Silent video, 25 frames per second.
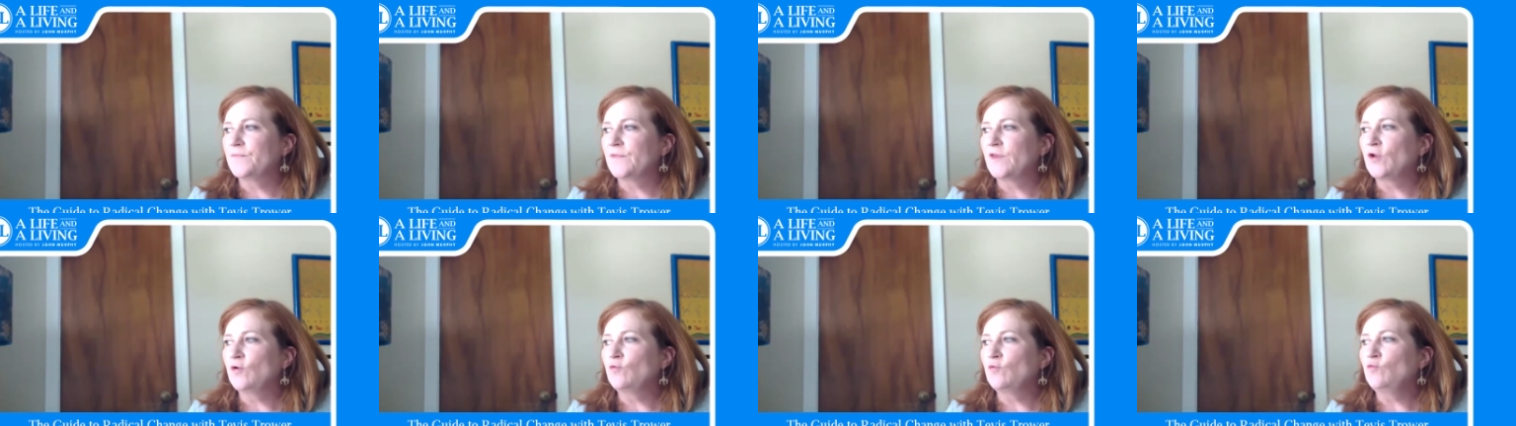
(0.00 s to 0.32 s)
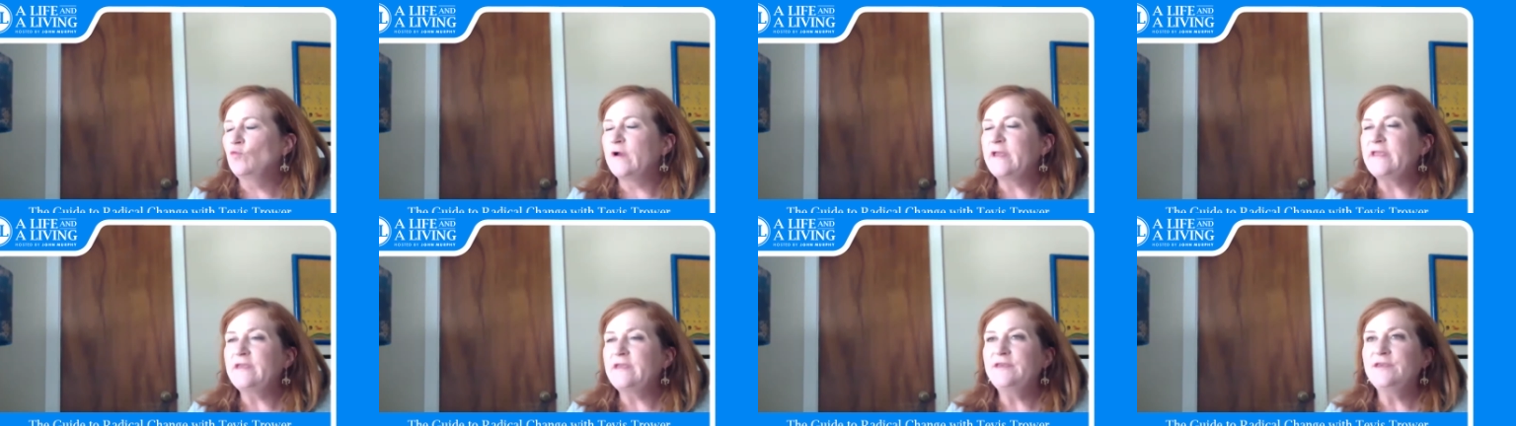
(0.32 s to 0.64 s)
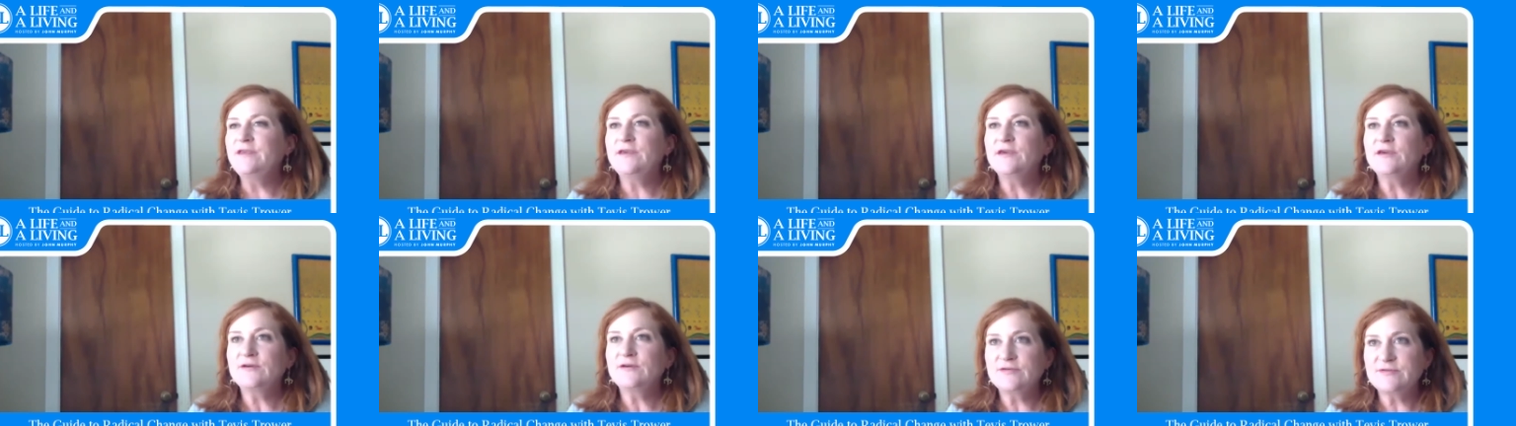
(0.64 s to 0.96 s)
we
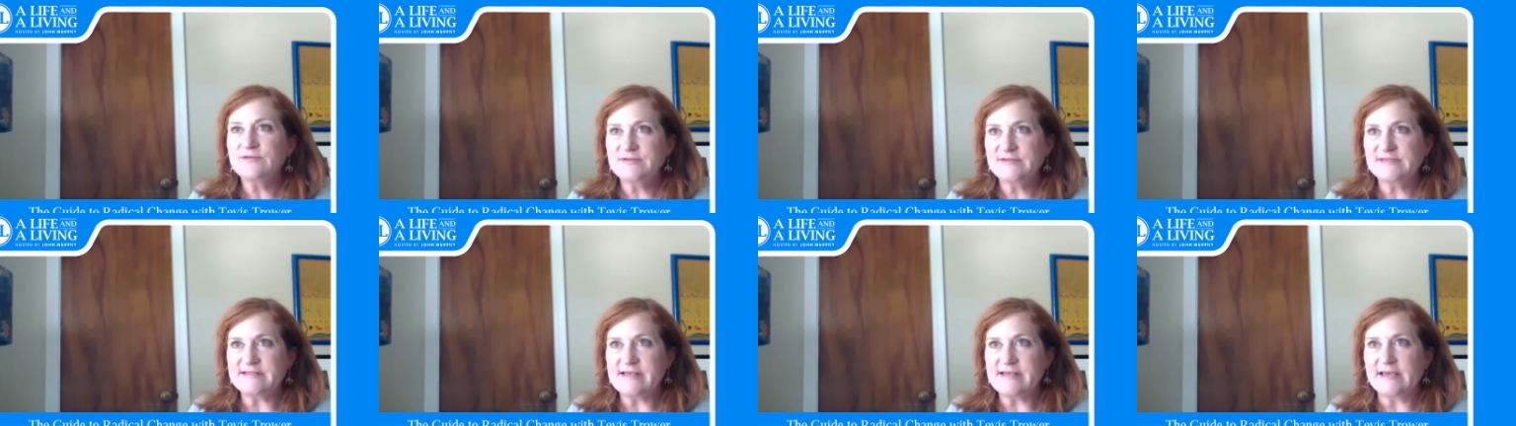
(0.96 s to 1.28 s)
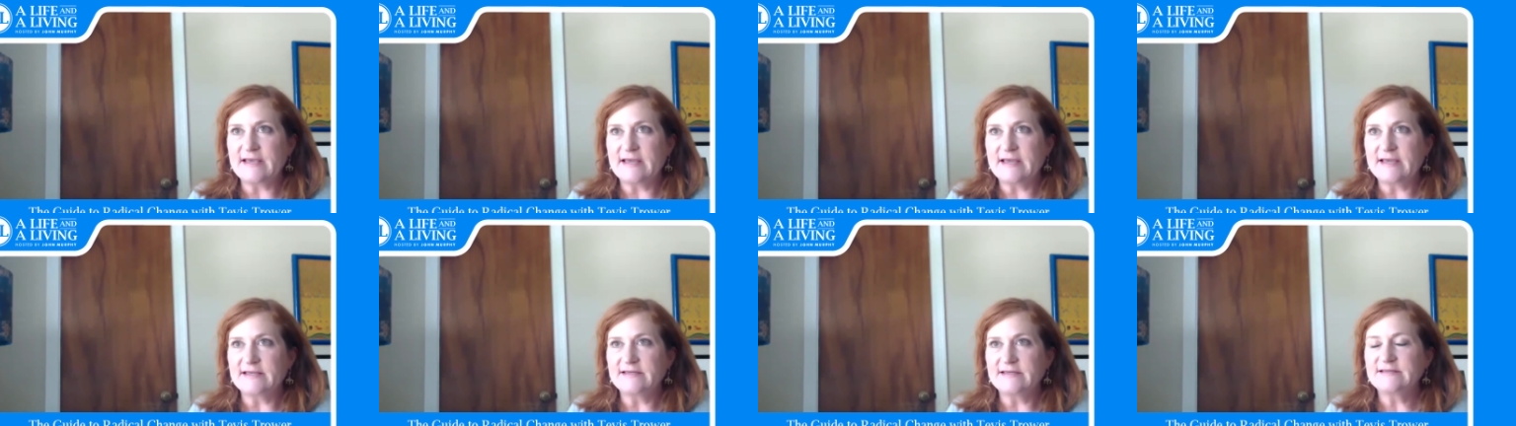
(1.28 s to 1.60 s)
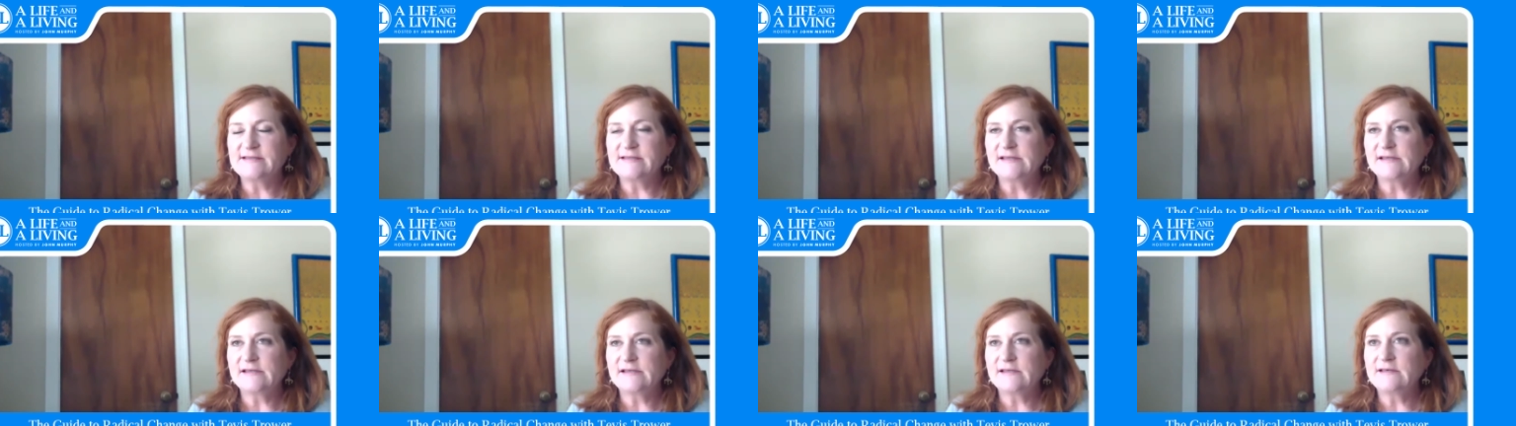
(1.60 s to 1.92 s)
use
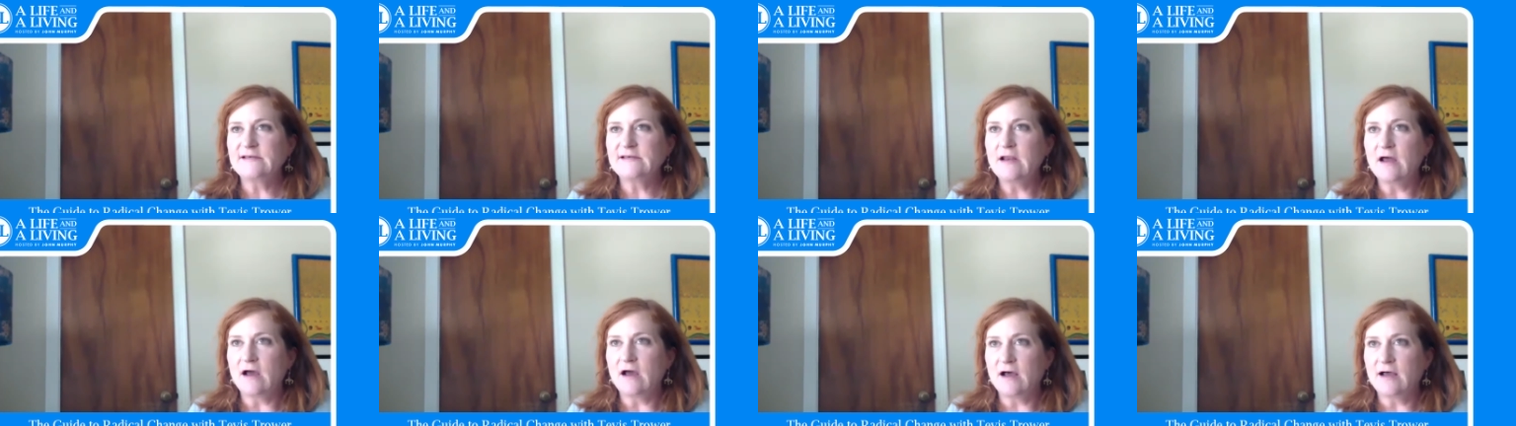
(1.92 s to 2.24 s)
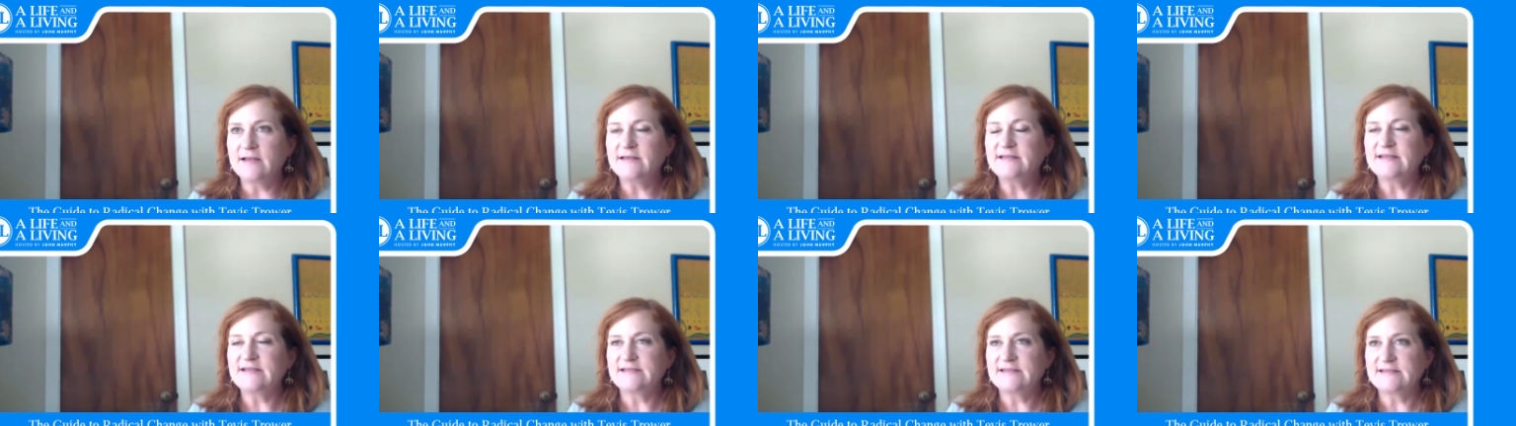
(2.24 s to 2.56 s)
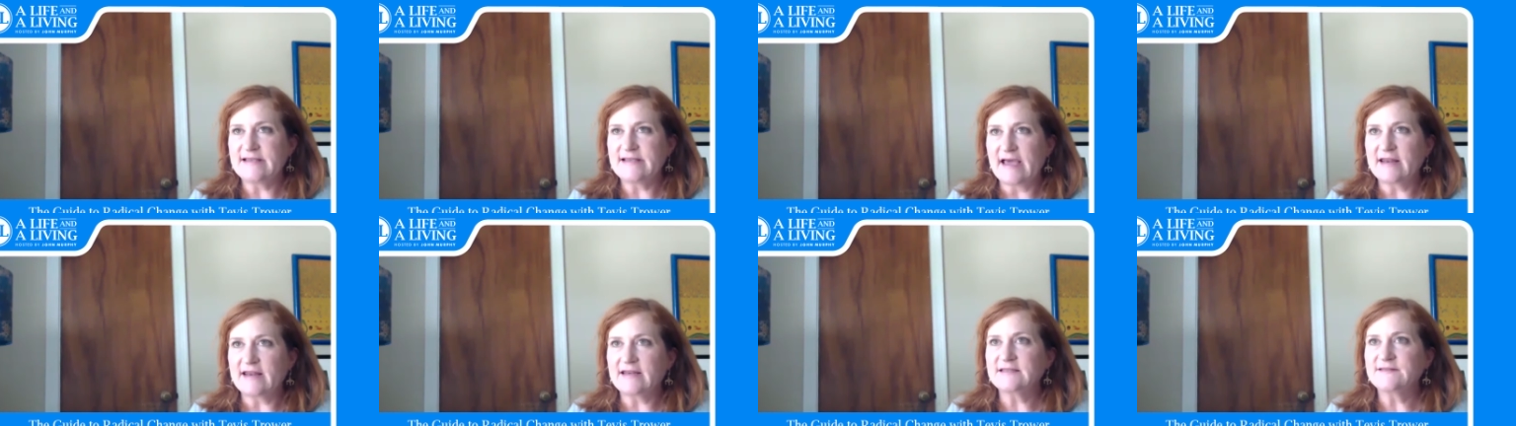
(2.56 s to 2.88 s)
it not to
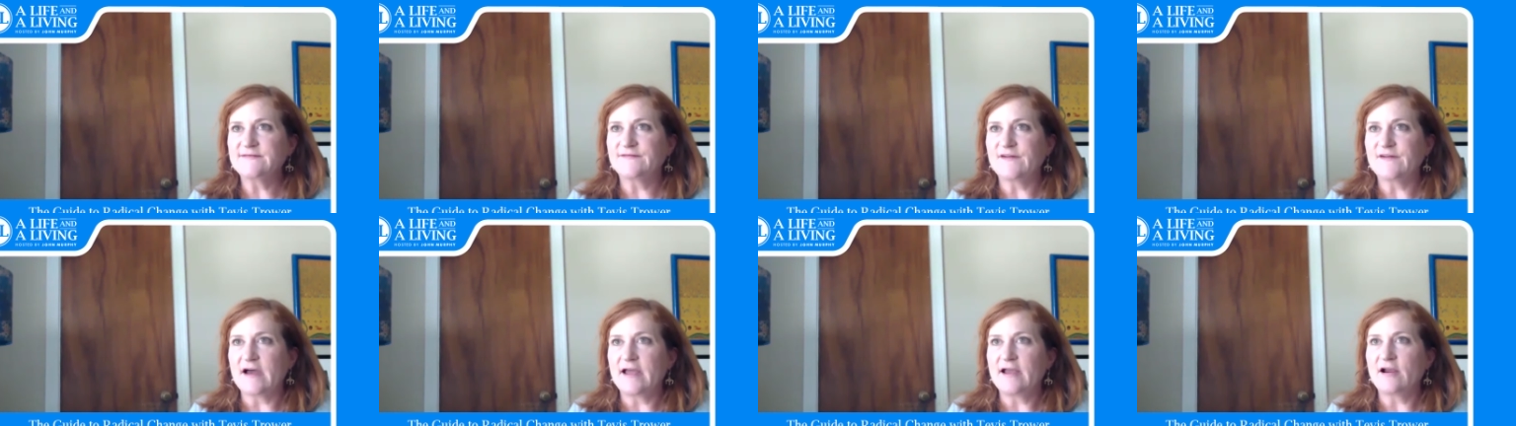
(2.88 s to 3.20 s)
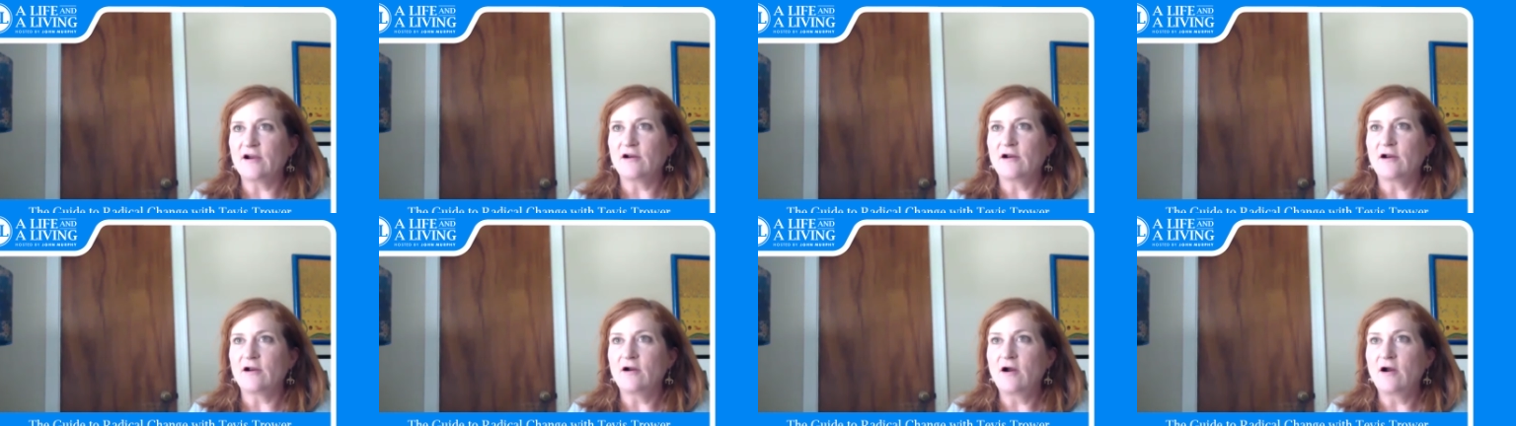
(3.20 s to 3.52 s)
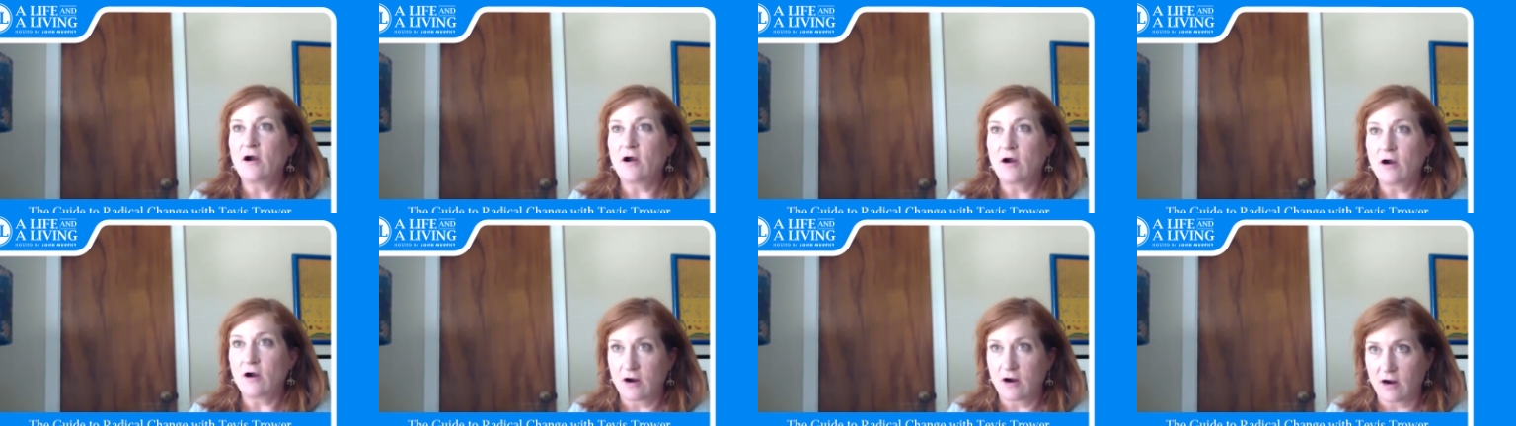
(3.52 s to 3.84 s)
satisfy our
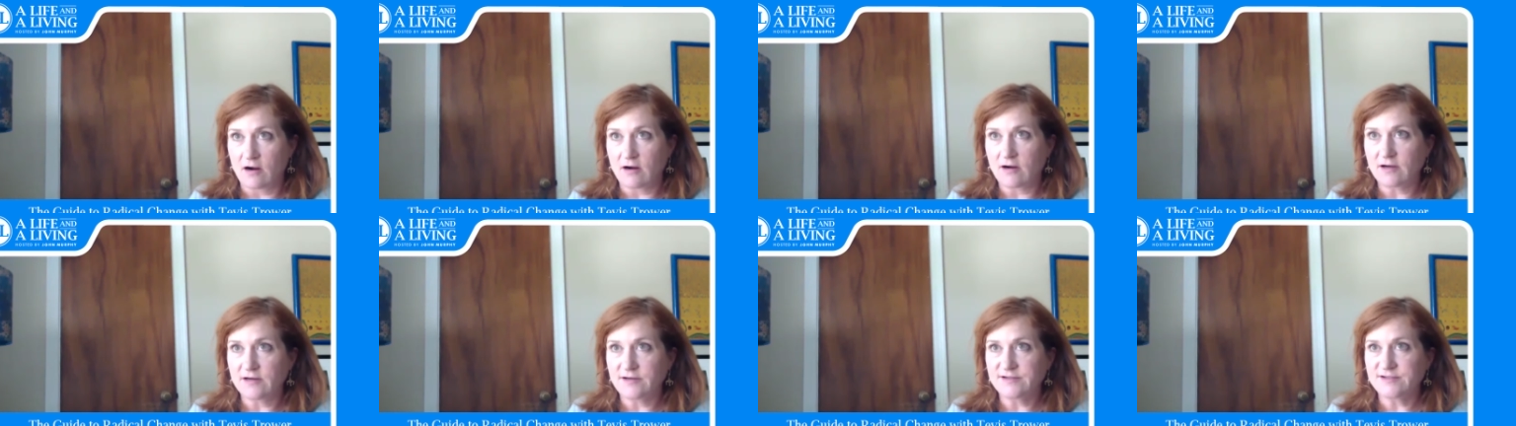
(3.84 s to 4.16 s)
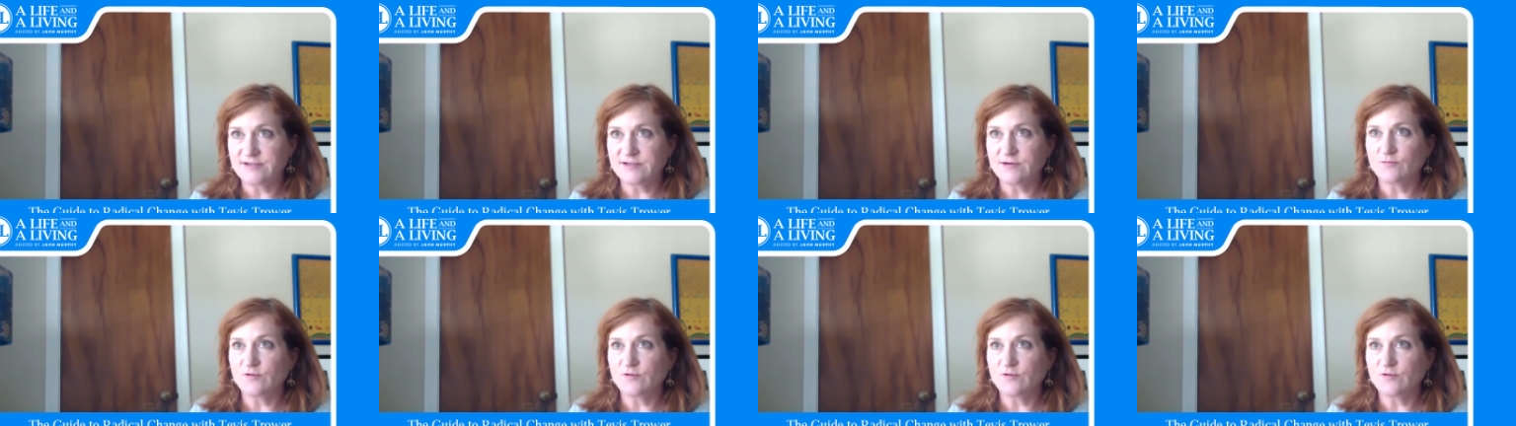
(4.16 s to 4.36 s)
hearts.